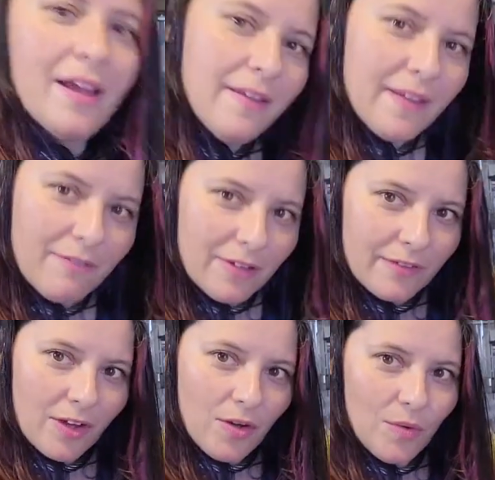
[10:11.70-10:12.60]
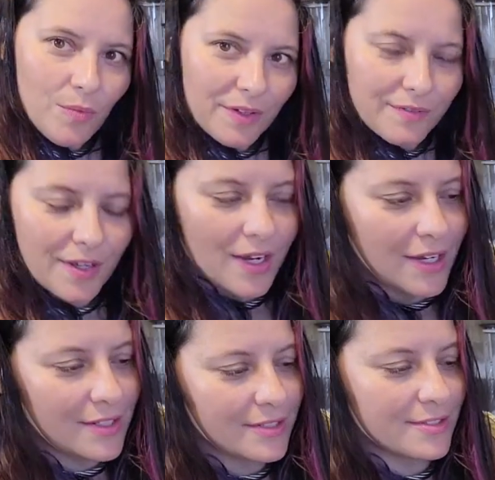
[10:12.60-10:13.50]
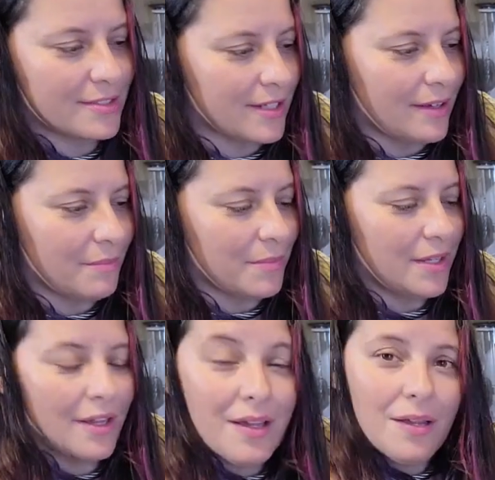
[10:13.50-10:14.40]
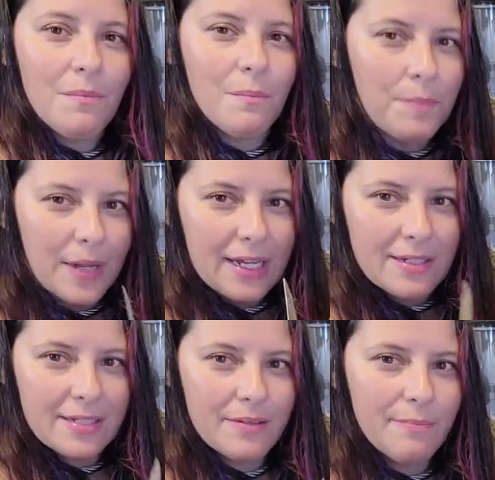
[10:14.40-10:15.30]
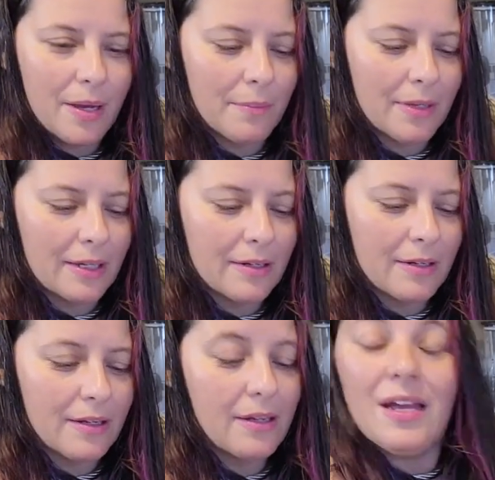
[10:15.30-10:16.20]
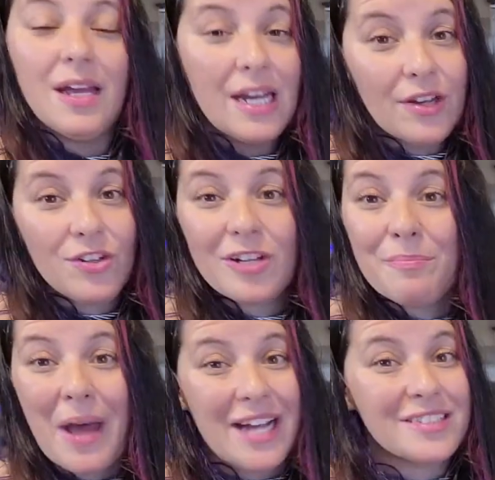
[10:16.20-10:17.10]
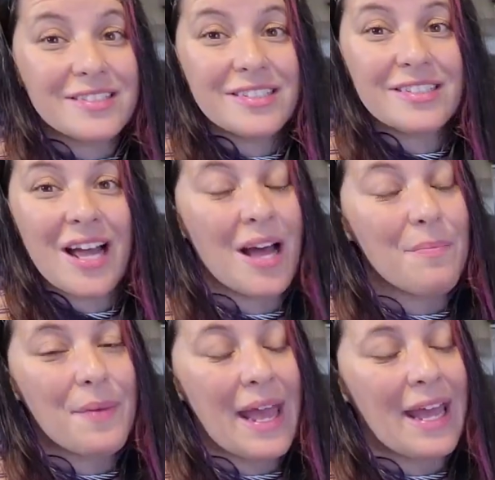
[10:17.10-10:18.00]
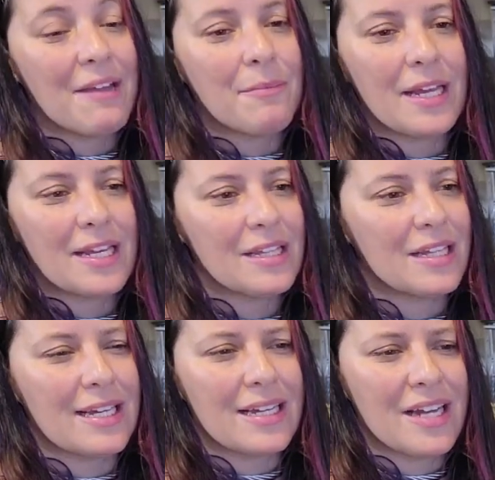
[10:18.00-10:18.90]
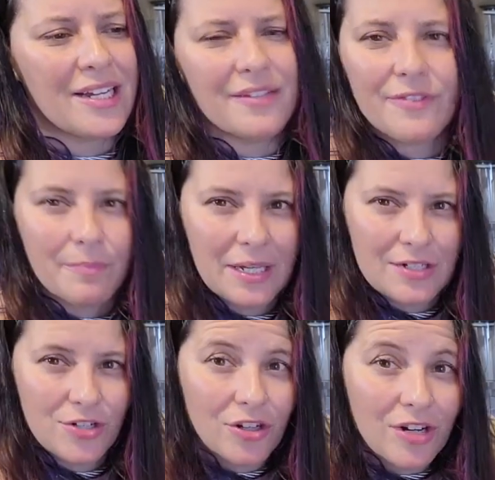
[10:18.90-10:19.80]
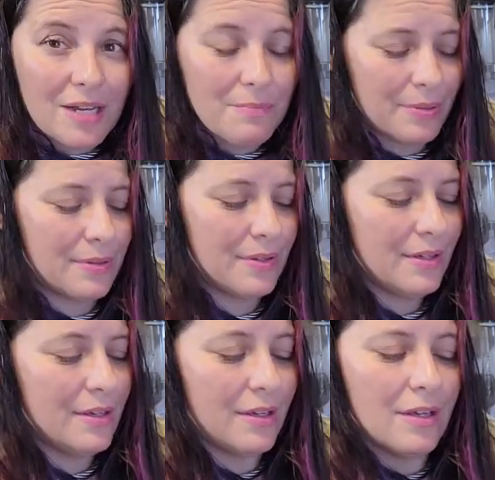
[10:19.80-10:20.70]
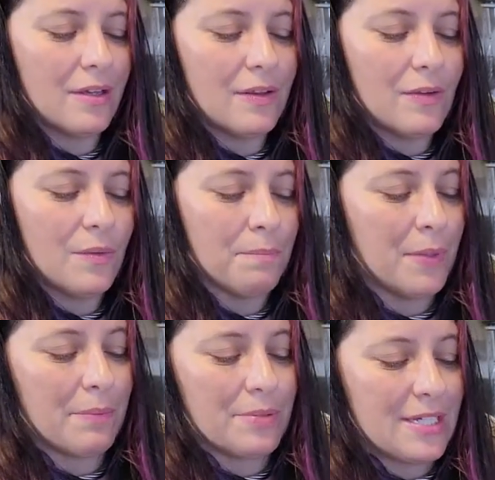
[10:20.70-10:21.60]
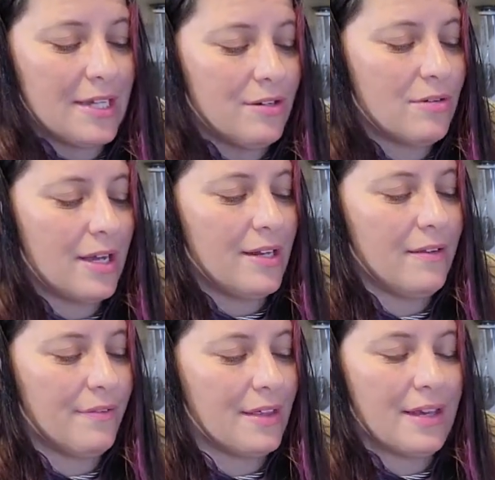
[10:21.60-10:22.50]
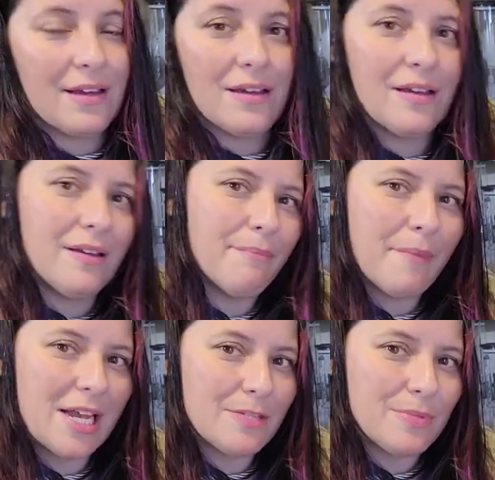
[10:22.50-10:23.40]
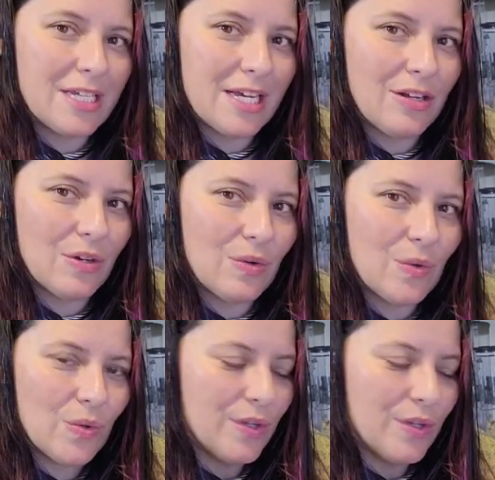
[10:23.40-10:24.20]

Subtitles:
And there we go. We've got some baked pumpkin. And you can mash this up and make it like kind of a baked turnip, baked potato kind of thing, mashed potato.